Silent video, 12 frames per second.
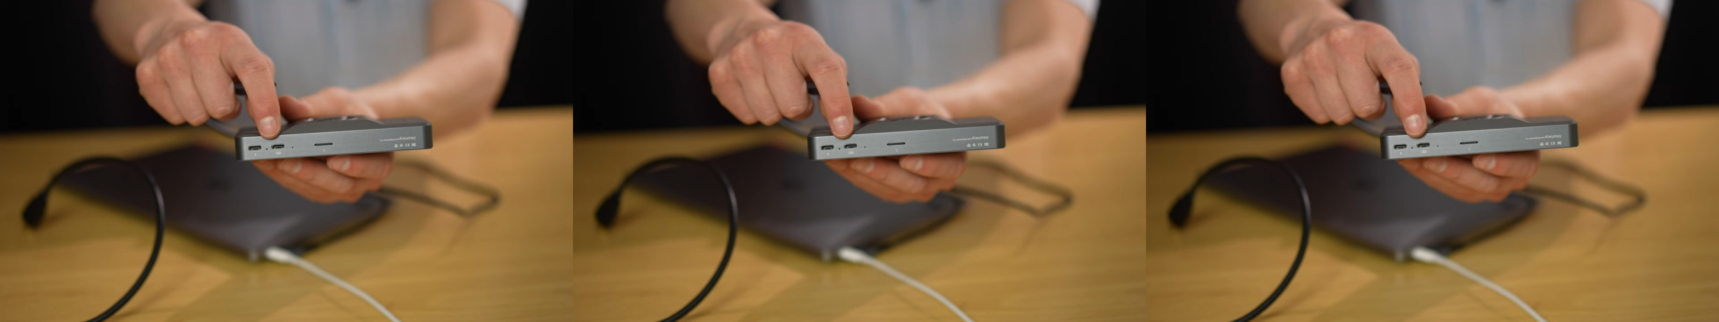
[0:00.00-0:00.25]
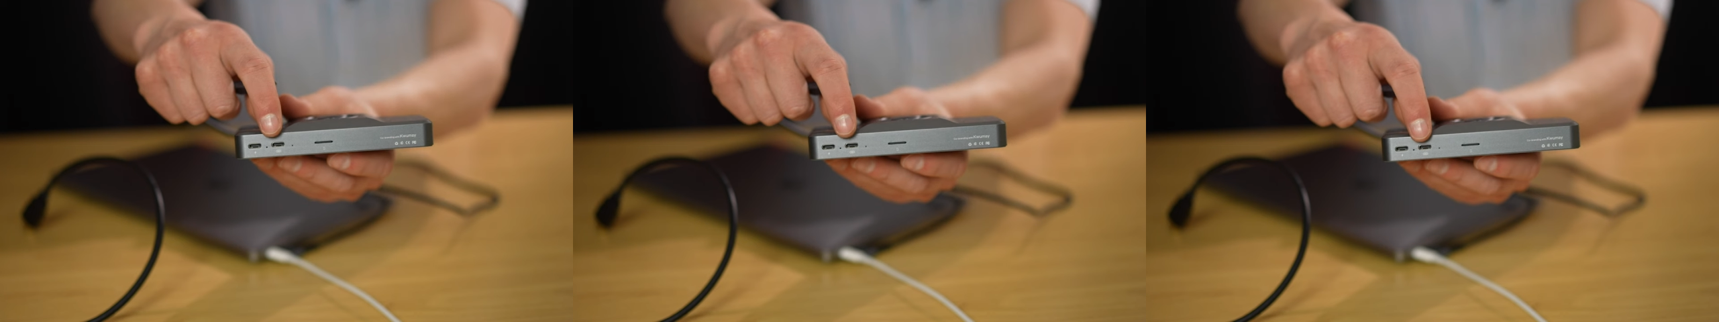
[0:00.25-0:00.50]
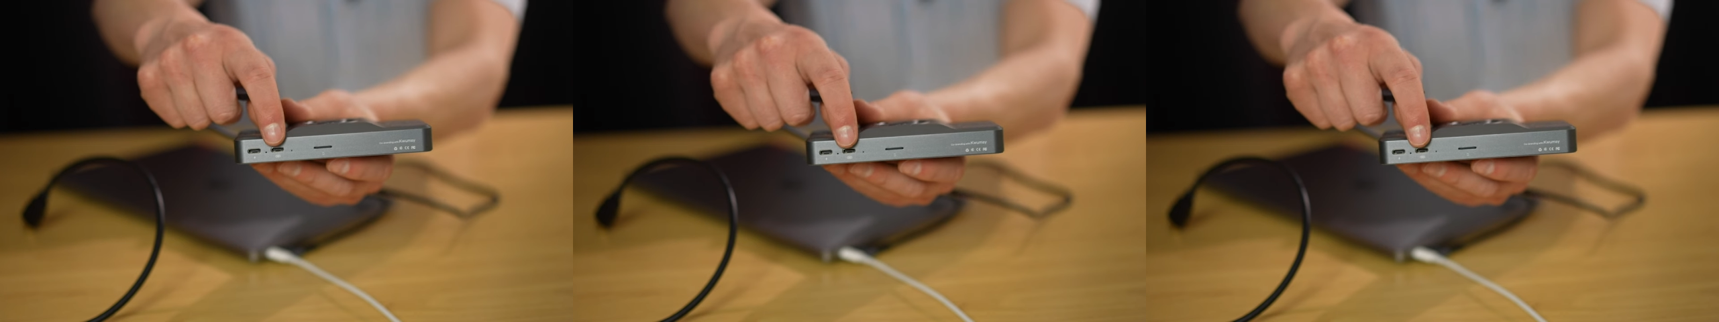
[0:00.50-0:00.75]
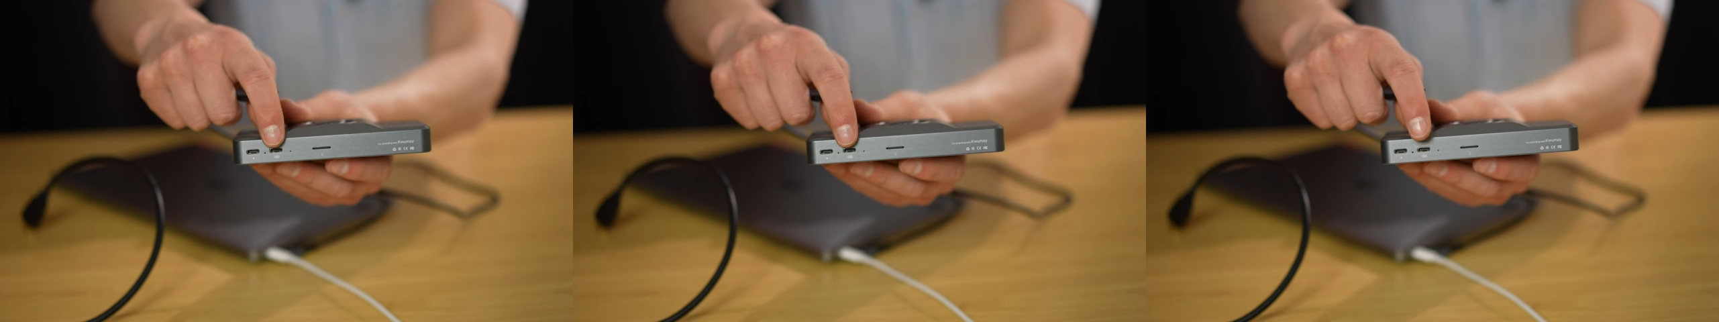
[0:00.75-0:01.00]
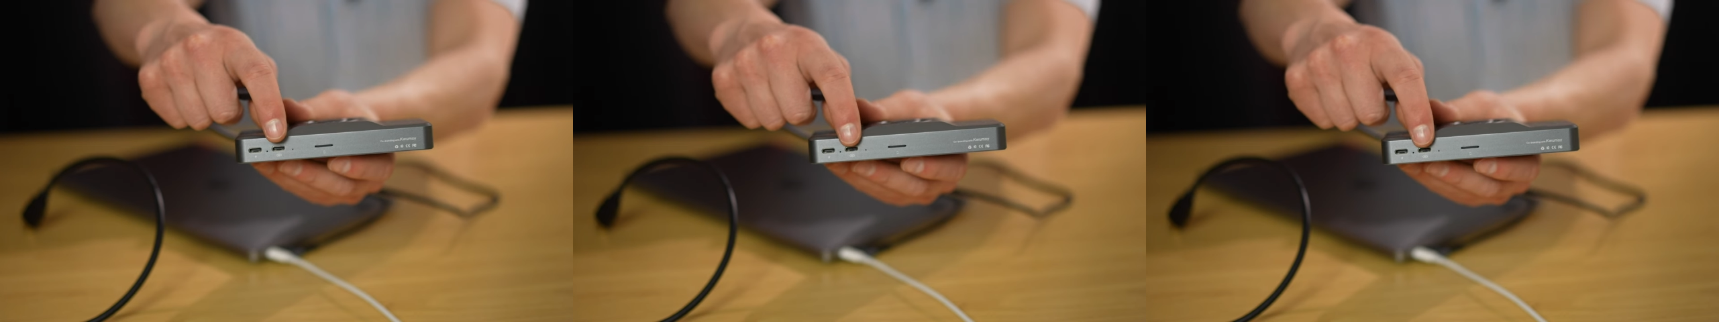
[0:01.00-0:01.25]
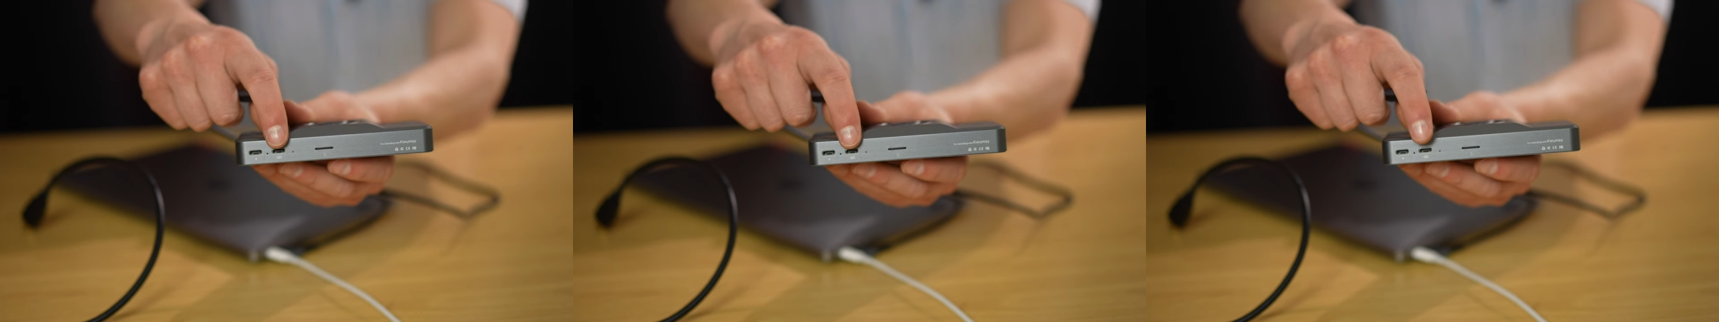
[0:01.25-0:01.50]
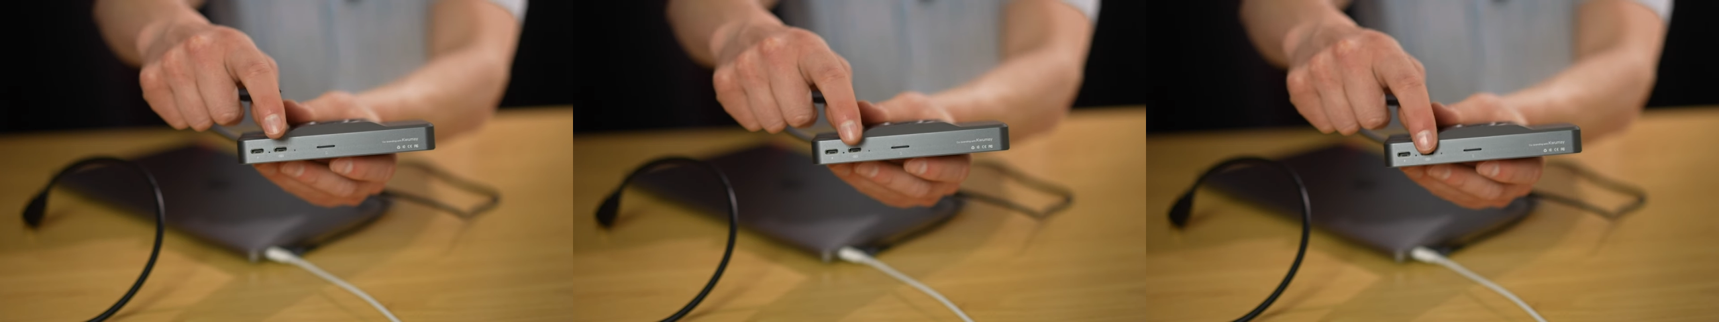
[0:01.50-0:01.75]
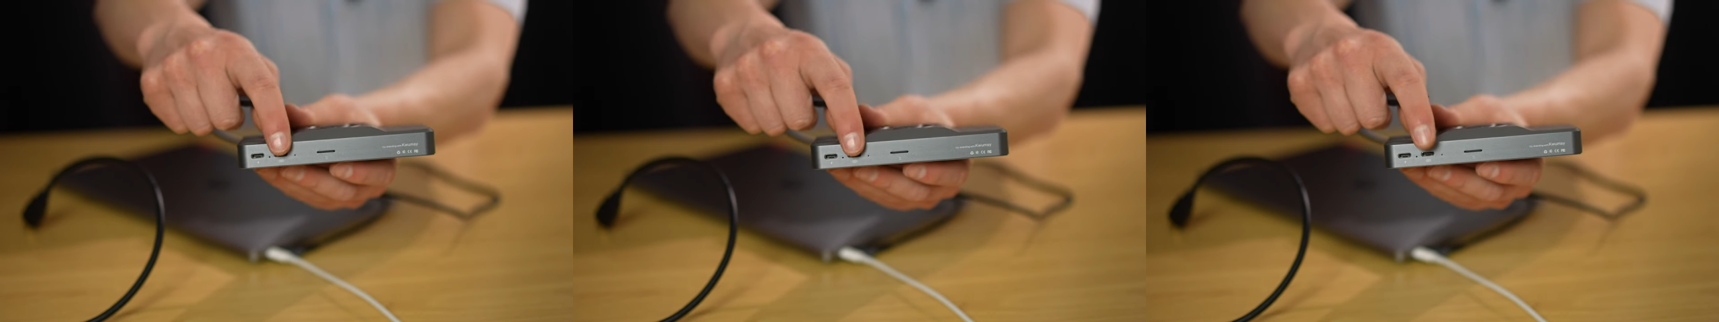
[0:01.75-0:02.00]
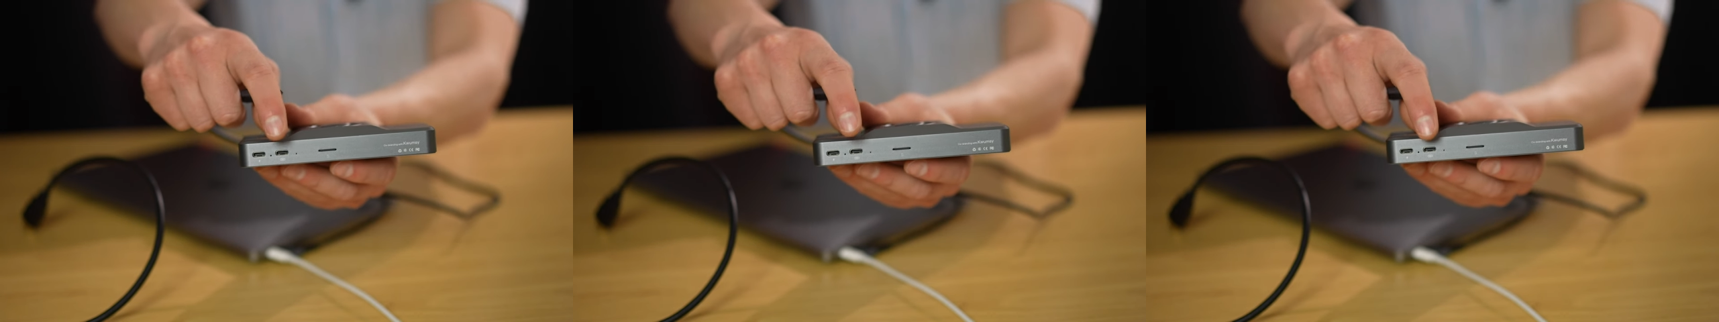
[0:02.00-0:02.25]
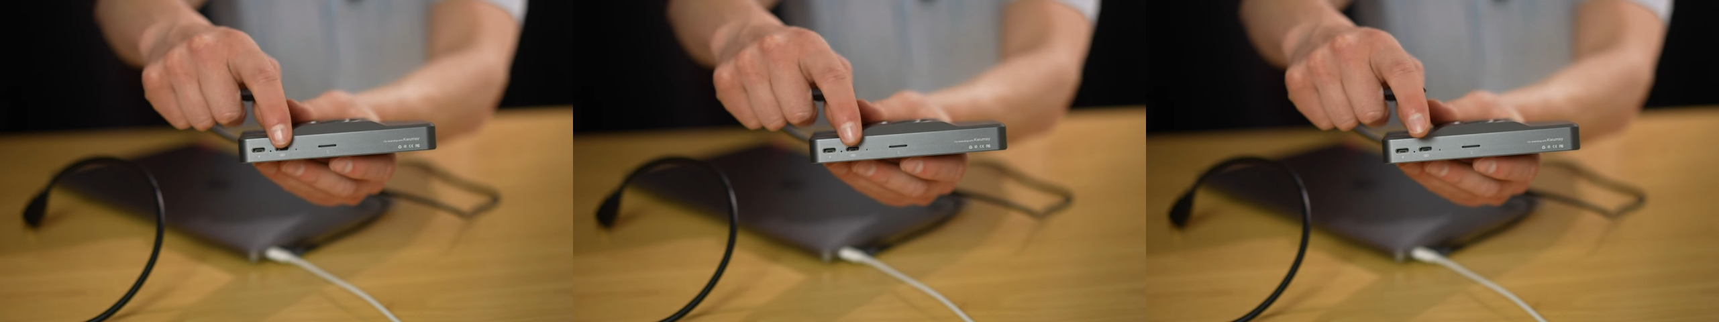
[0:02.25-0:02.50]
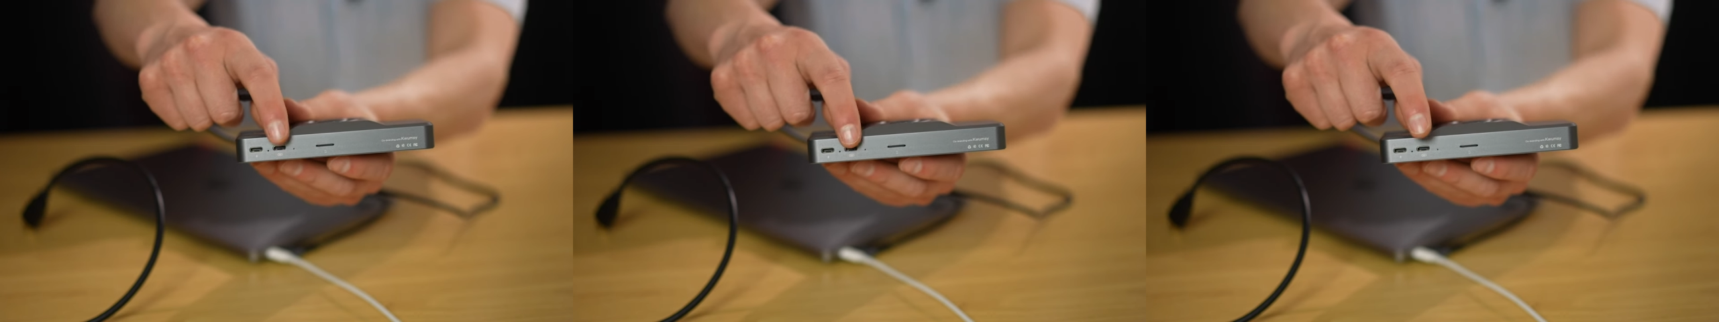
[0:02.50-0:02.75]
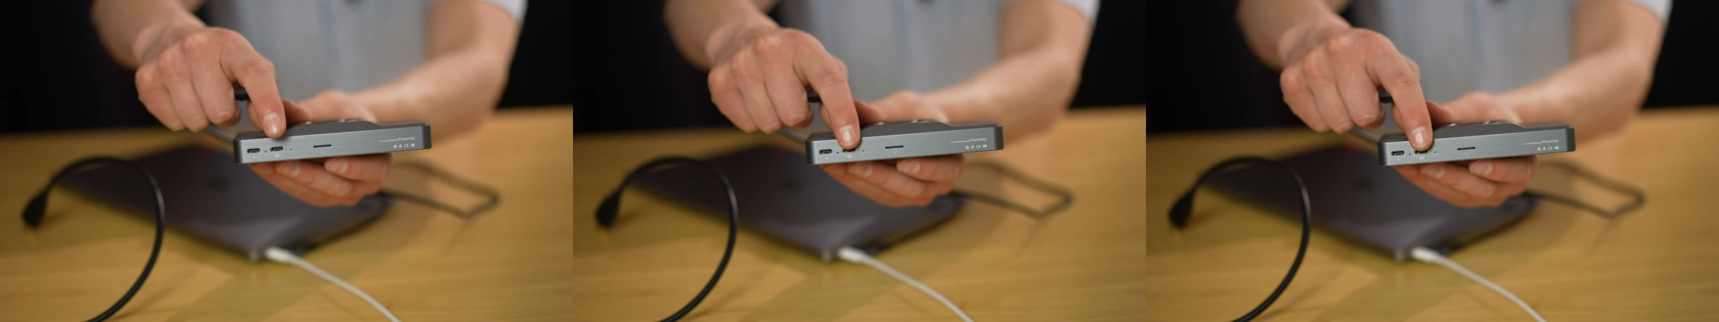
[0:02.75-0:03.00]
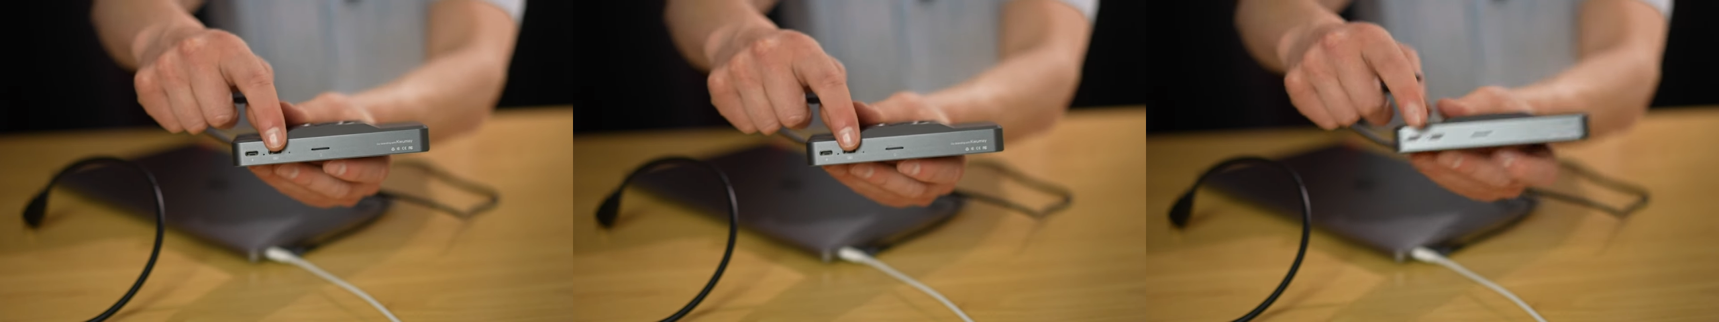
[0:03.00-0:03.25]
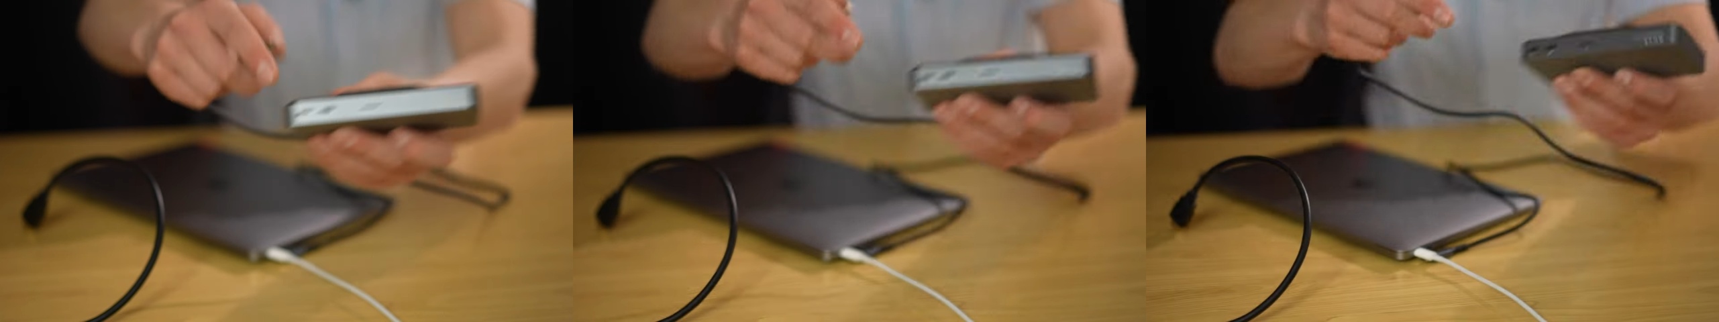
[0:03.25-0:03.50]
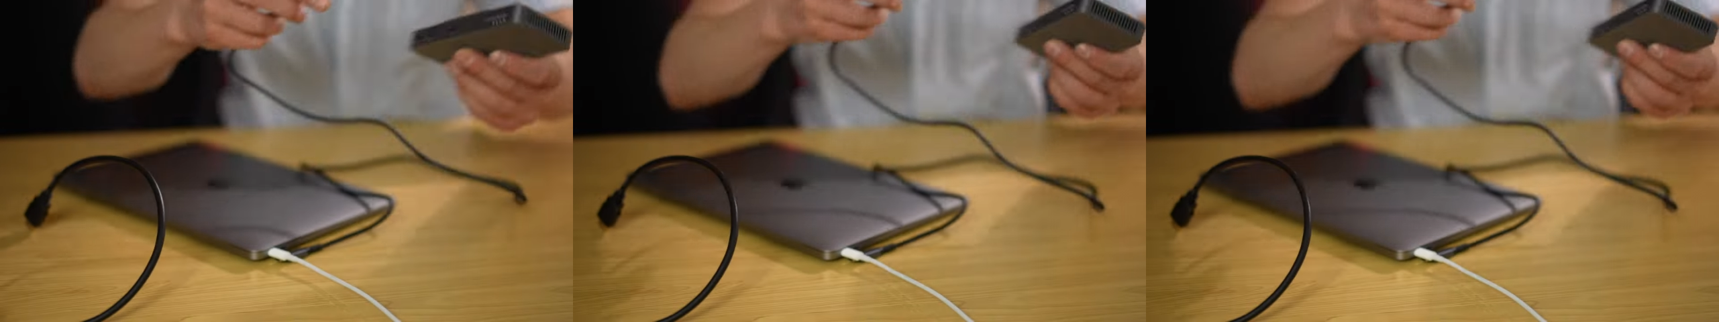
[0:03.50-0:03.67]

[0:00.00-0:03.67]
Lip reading: Nobody's mouth can be seen.